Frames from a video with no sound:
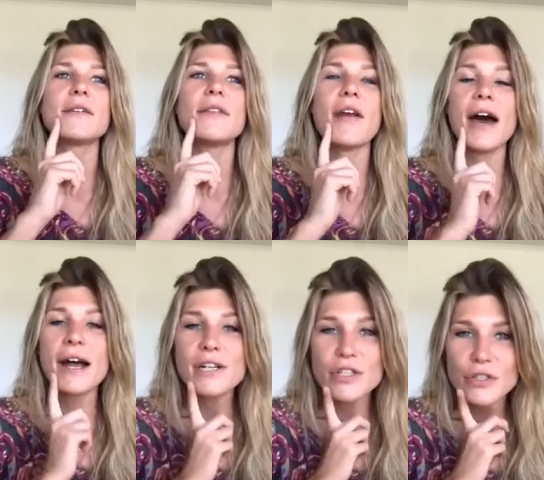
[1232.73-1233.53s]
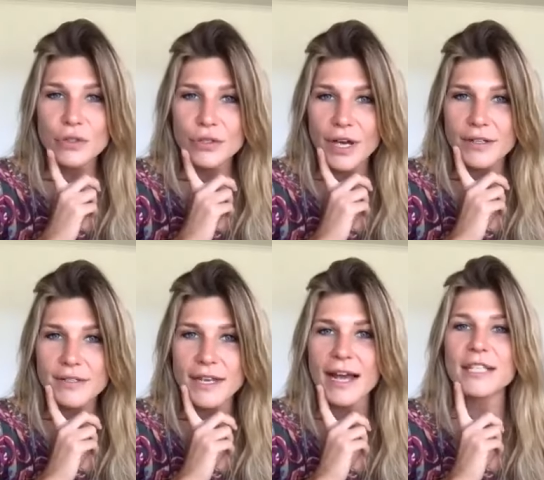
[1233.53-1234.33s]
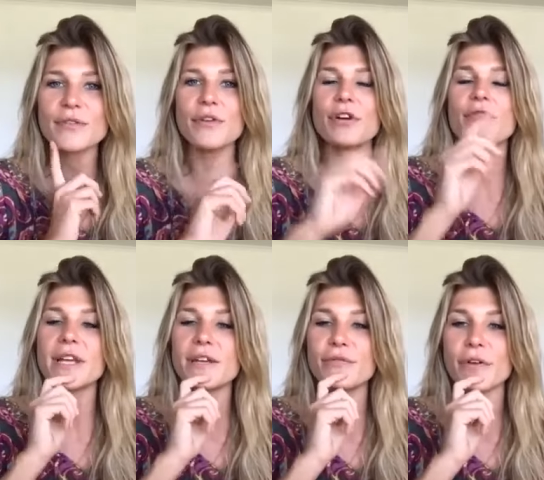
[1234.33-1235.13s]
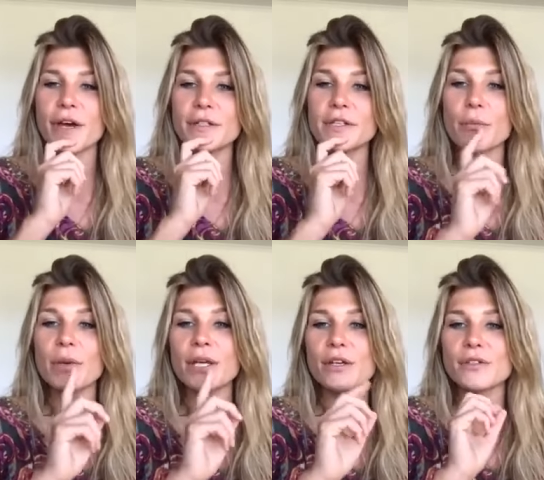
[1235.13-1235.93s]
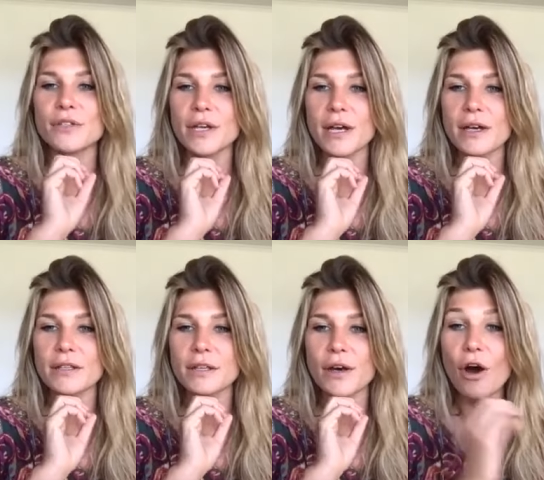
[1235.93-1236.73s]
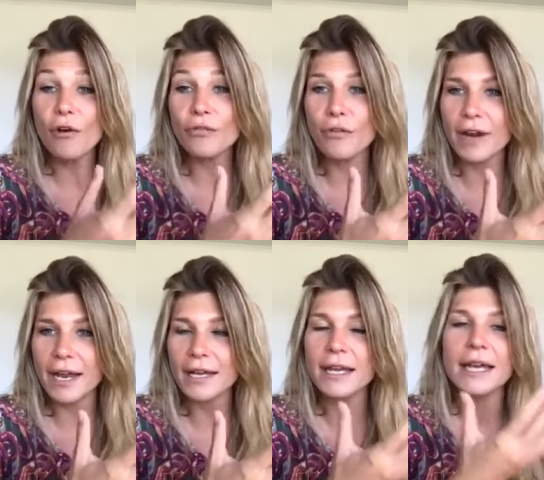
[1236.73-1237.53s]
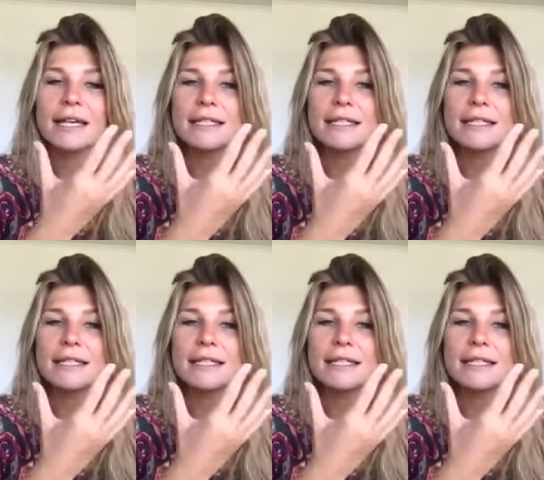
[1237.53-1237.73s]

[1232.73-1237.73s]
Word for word: there are students that ask for a refund because the offering